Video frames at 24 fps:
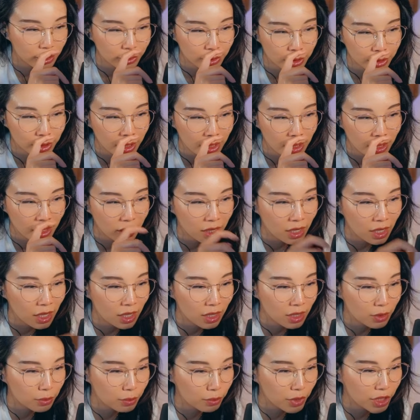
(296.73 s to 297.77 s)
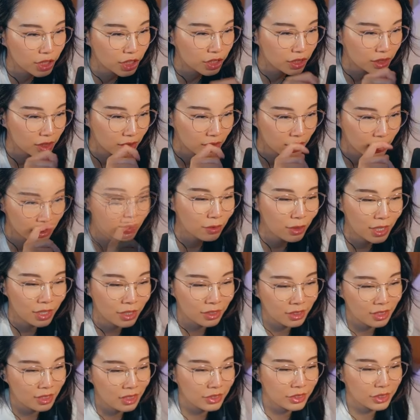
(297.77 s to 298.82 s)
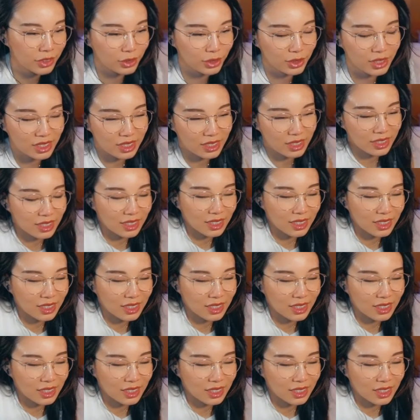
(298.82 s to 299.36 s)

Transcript: Should we try the hard mission? Why not? Let's do it.